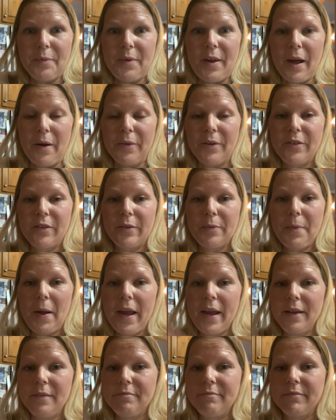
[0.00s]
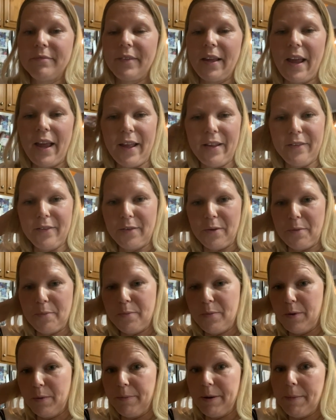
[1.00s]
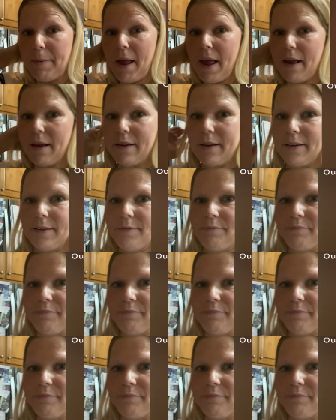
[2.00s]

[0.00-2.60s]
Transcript: now it's just wait. And so we'll be back.